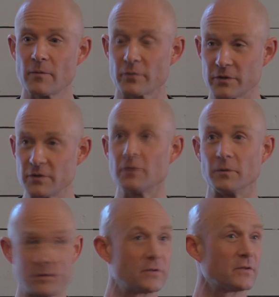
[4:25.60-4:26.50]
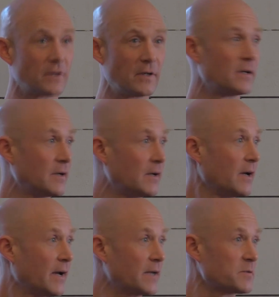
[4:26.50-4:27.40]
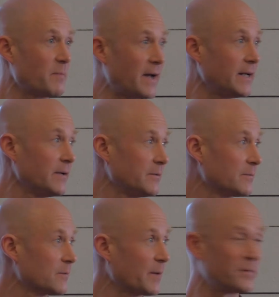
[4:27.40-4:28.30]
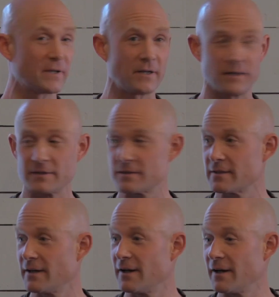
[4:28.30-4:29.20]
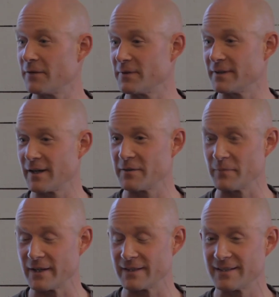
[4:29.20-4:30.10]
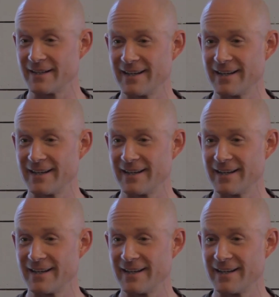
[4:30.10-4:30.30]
produce as many replicas of enlightenment